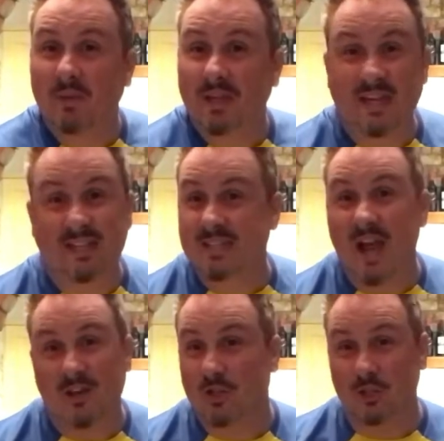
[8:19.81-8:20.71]
It's
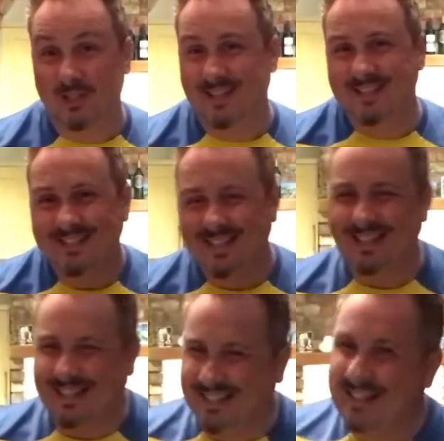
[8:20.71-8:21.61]
not good.
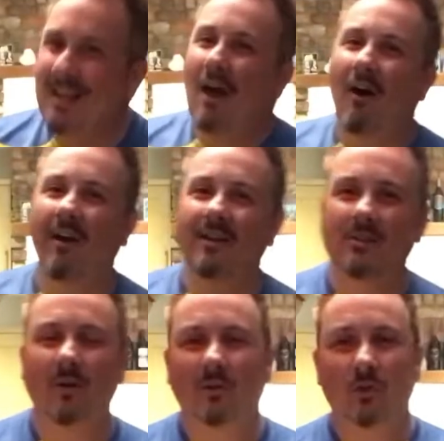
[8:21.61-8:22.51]
All right,
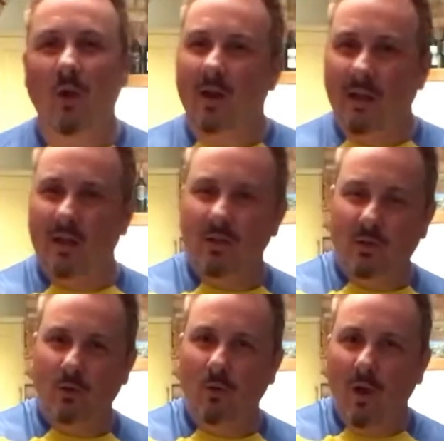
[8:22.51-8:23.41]
so try to get
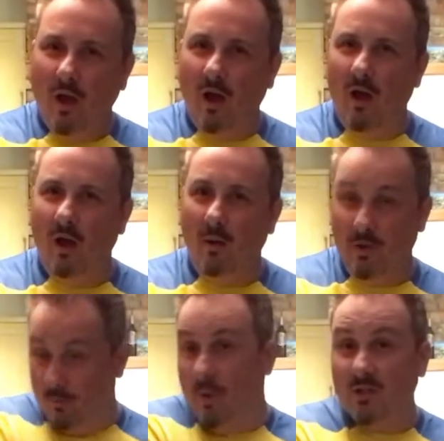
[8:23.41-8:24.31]
into your
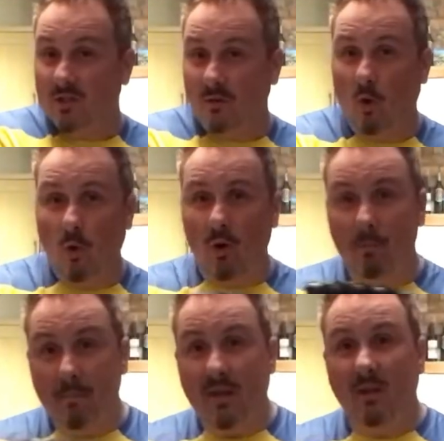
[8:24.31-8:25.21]
budget or
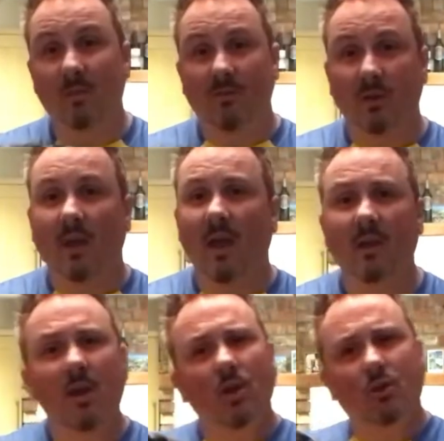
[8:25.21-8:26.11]
medium if you can.
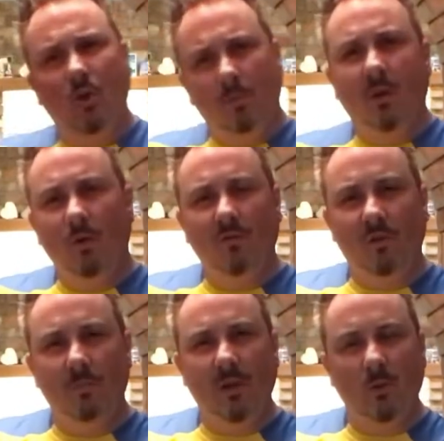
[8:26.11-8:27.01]
Don't be going for the
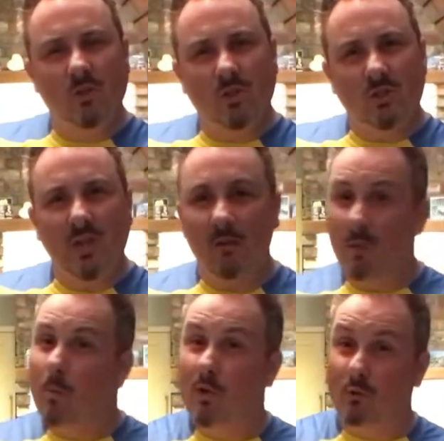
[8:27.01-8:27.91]
big ones just yet.
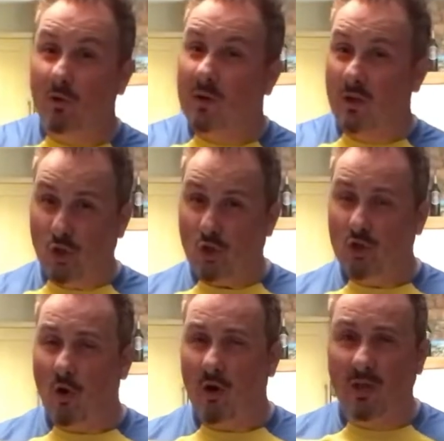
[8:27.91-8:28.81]
Remember, you're rookie, you're just
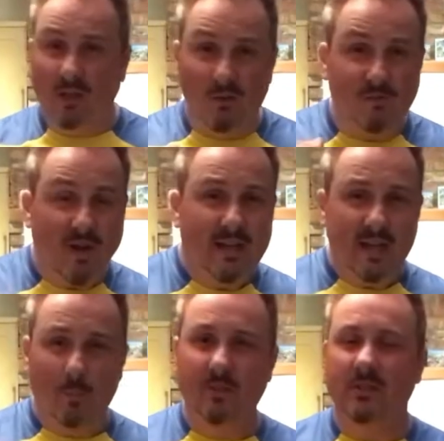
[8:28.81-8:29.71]
starting. You need to find
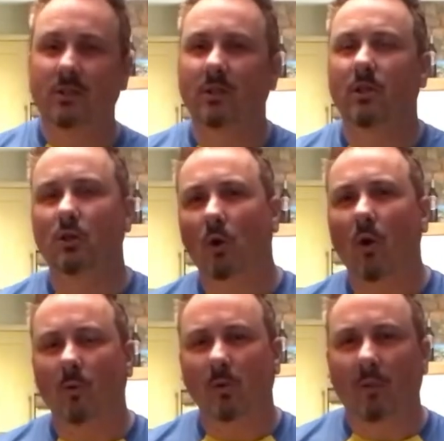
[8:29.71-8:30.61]
that position that you're going
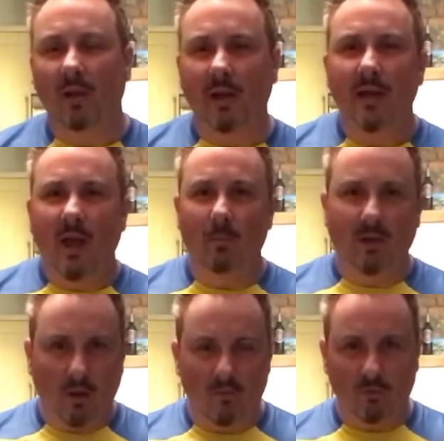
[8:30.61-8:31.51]
to be playing and be
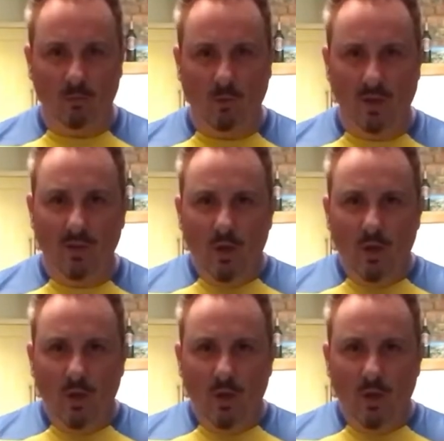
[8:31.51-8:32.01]
comfortable with.